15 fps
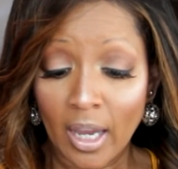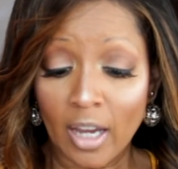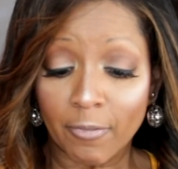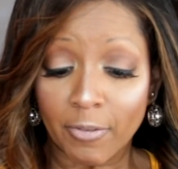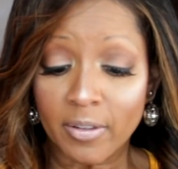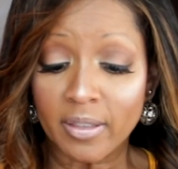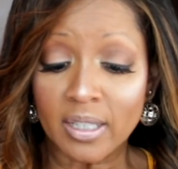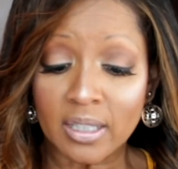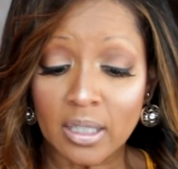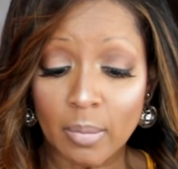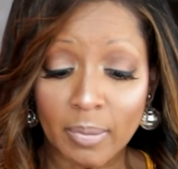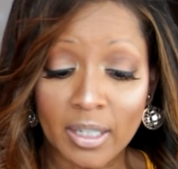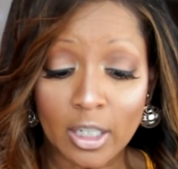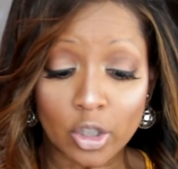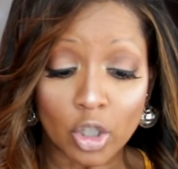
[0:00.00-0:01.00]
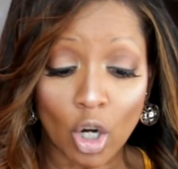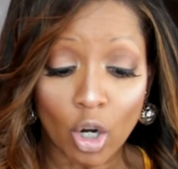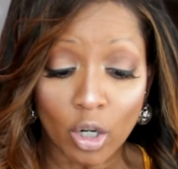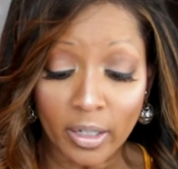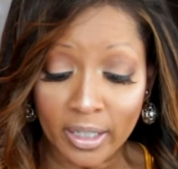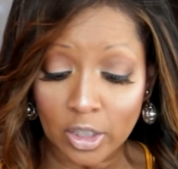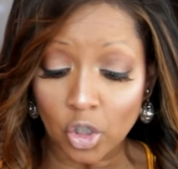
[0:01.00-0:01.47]
And for this to be a
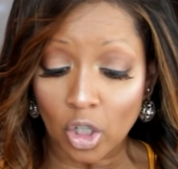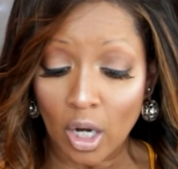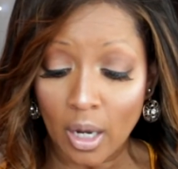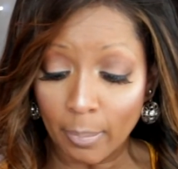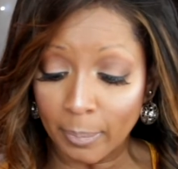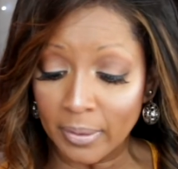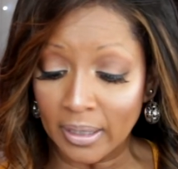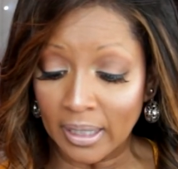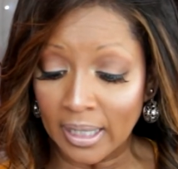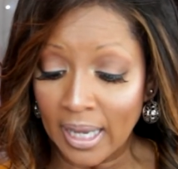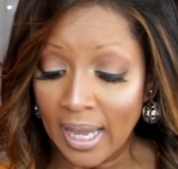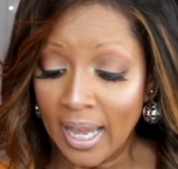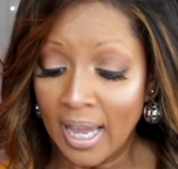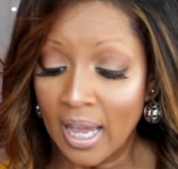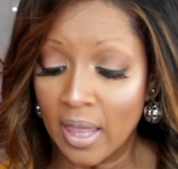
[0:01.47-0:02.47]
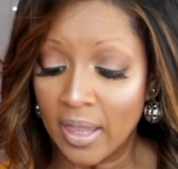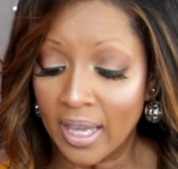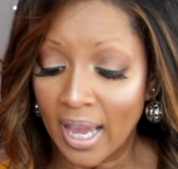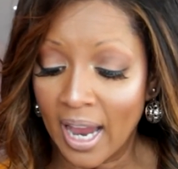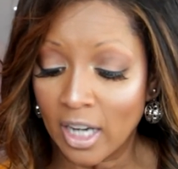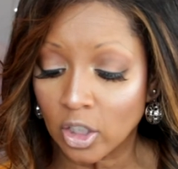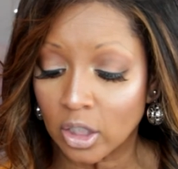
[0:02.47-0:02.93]
Turkish company, and
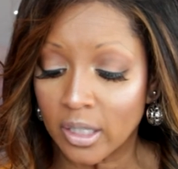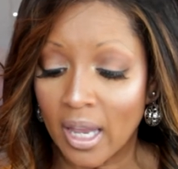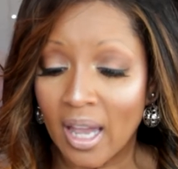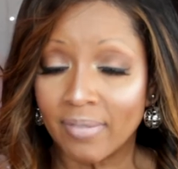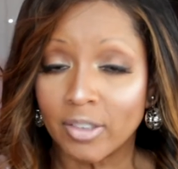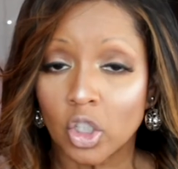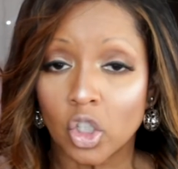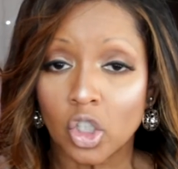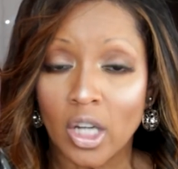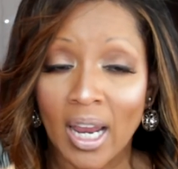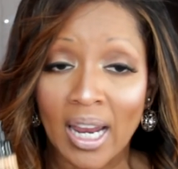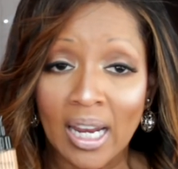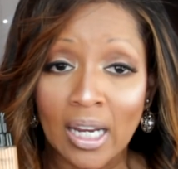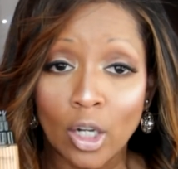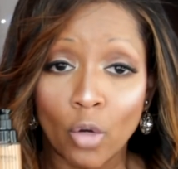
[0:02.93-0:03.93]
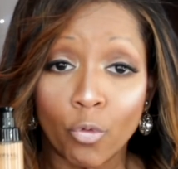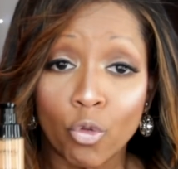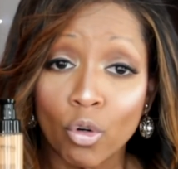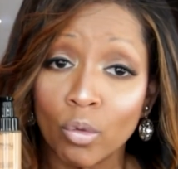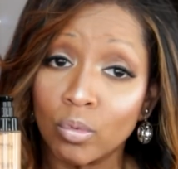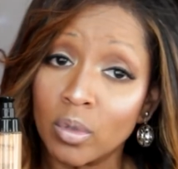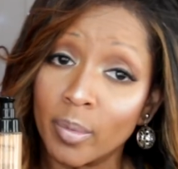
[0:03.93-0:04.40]
they actually have a shade
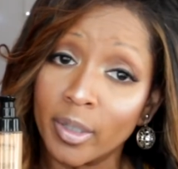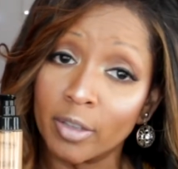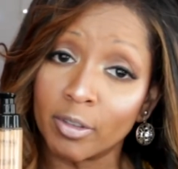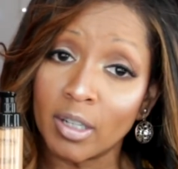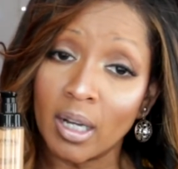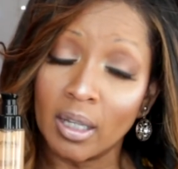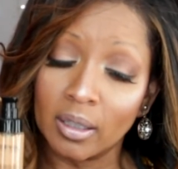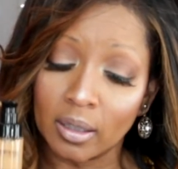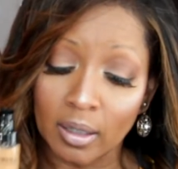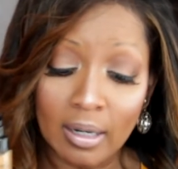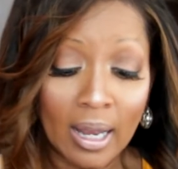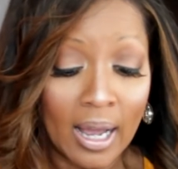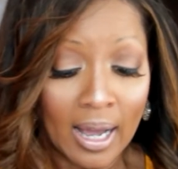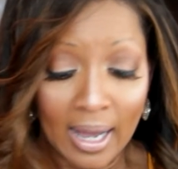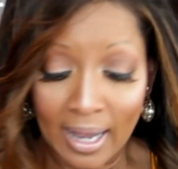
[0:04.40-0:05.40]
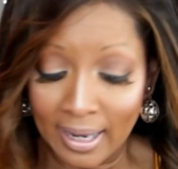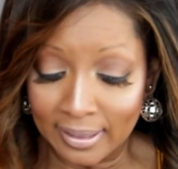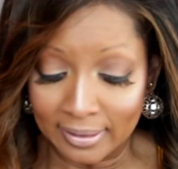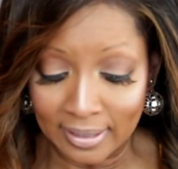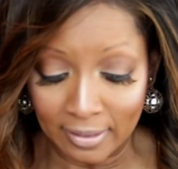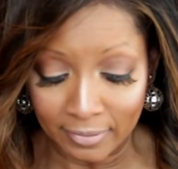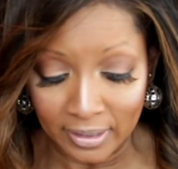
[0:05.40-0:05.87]
for a woman of color, I
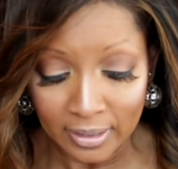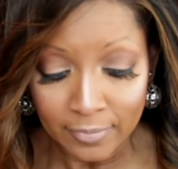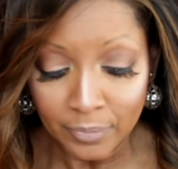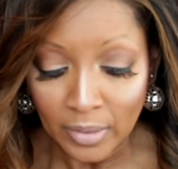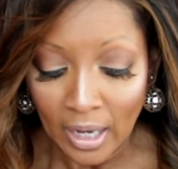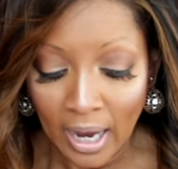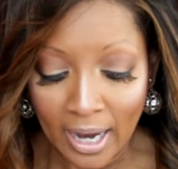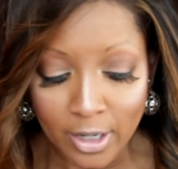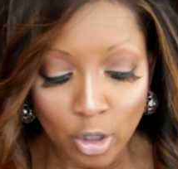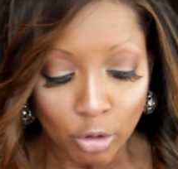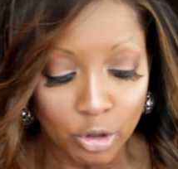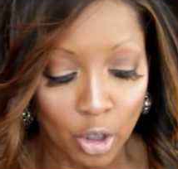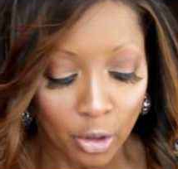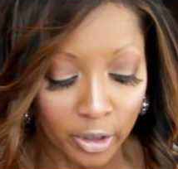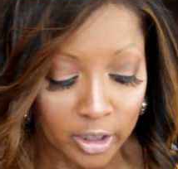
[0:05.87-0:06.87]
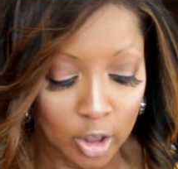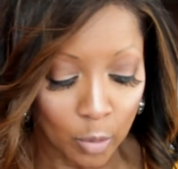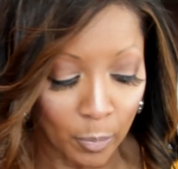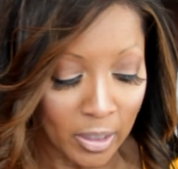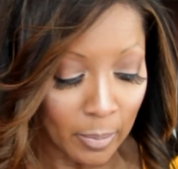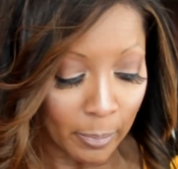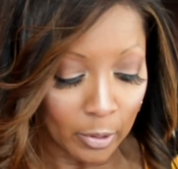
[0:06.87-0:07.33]
love it. I know
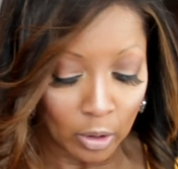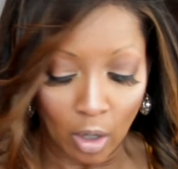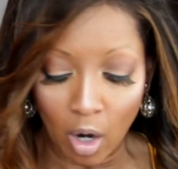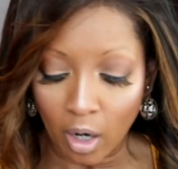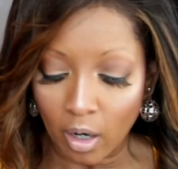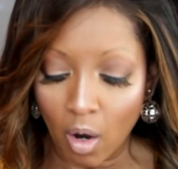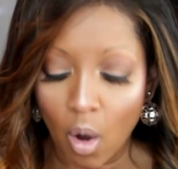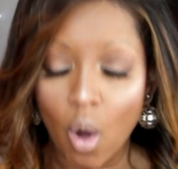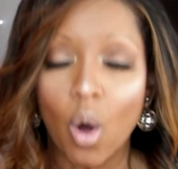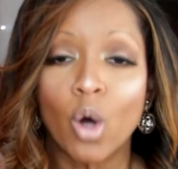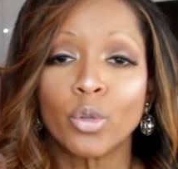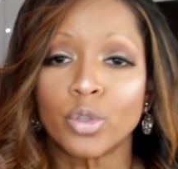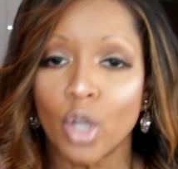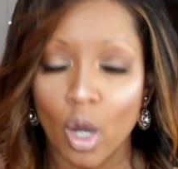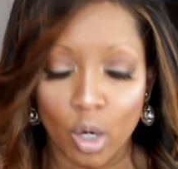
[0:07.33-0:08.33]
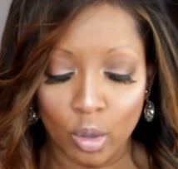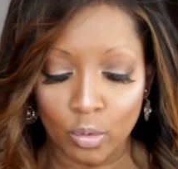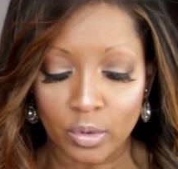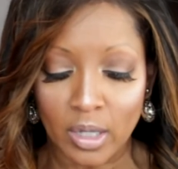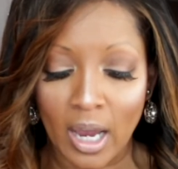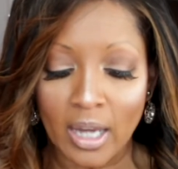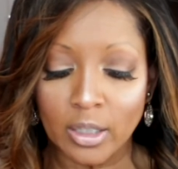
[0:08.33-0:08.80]
Turkish people are all
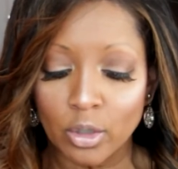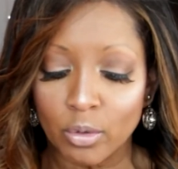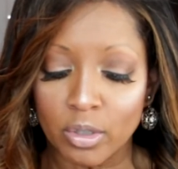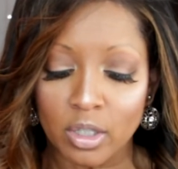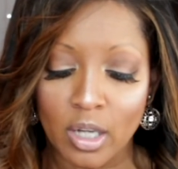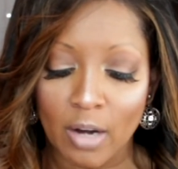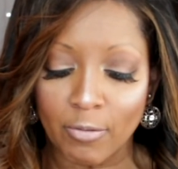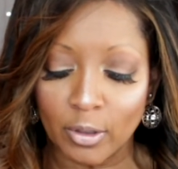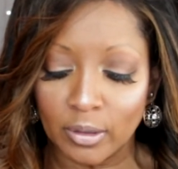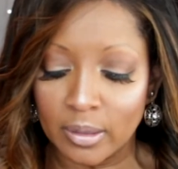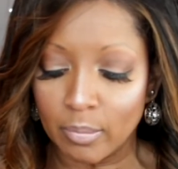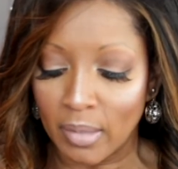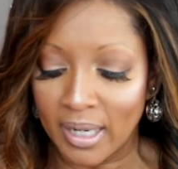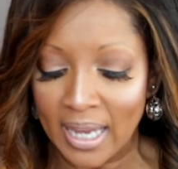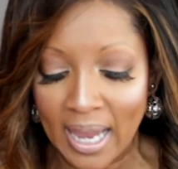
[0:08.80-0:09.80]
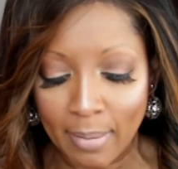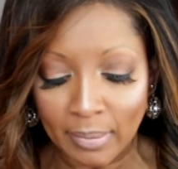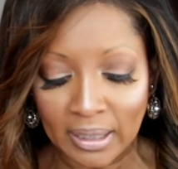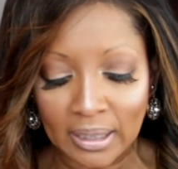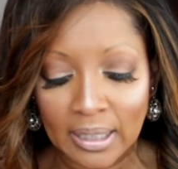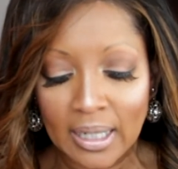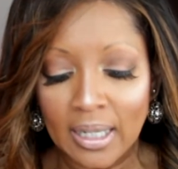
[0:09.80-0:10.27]
tones. I knew several in
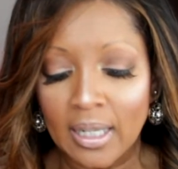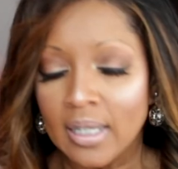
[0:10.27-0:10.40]
Miami,